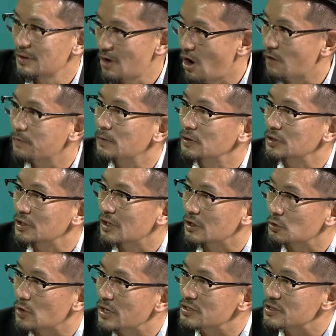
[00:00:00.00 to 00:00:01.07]
offer the
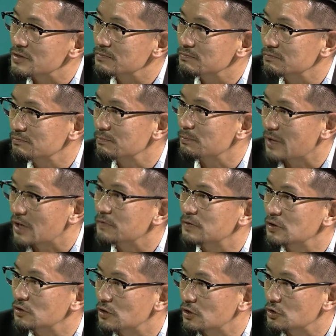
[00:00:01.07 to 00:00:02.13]
great
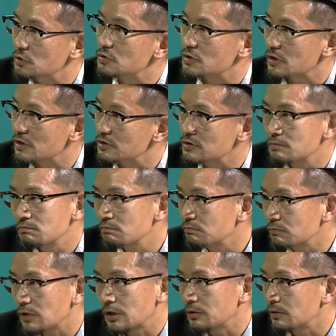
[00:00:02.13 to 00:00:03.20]
benefit to the users,
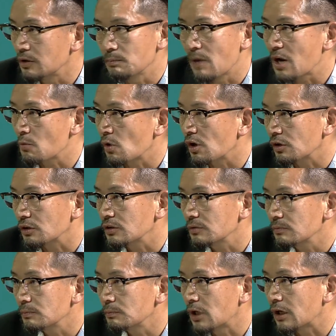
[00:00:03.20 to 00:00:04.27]
it might work.
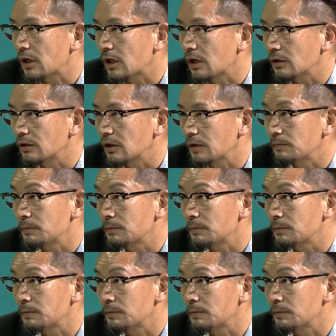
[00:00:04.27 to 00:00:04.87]
But